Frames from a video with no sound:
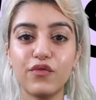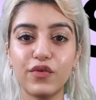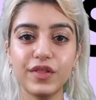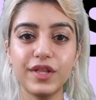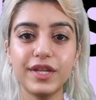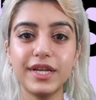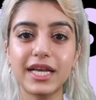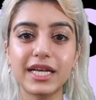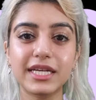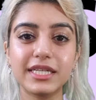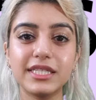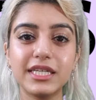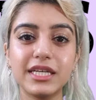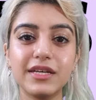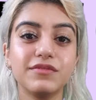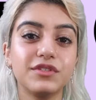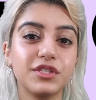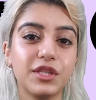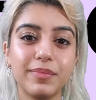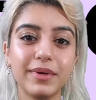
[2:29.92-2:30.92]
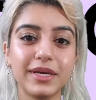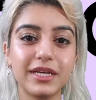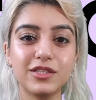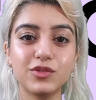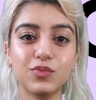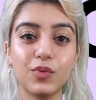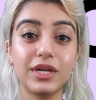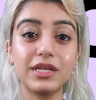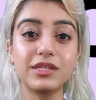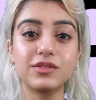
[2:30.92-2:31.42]
For the negatives, the biggest
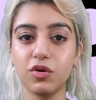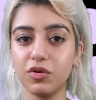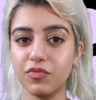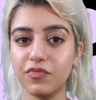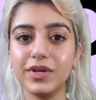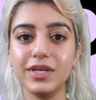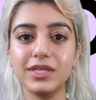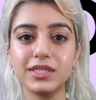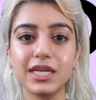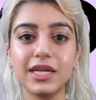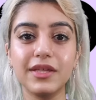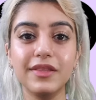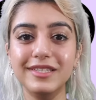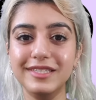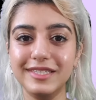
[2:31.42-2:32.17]
one is obviously the